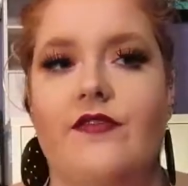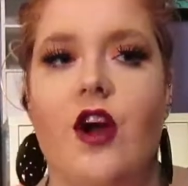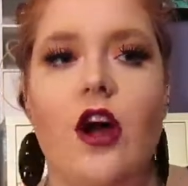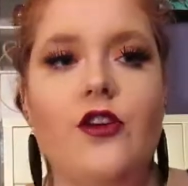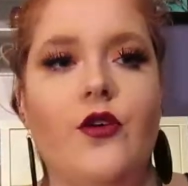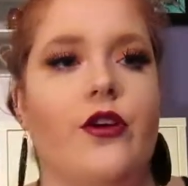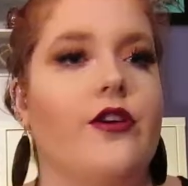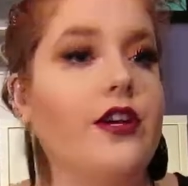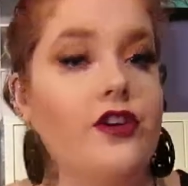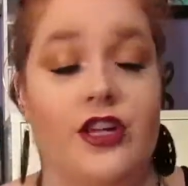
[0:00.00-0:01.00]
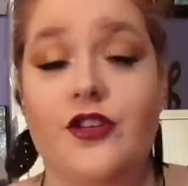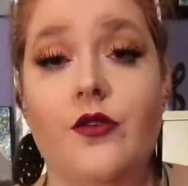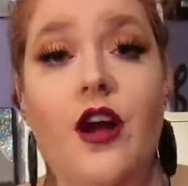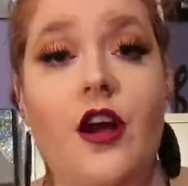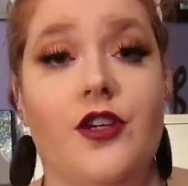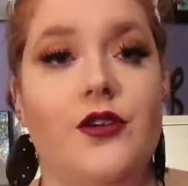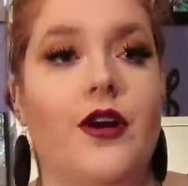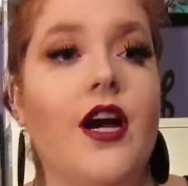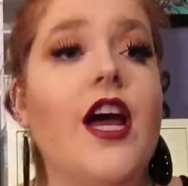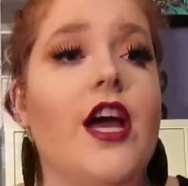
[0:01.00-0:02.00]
of contour. You can just do contour.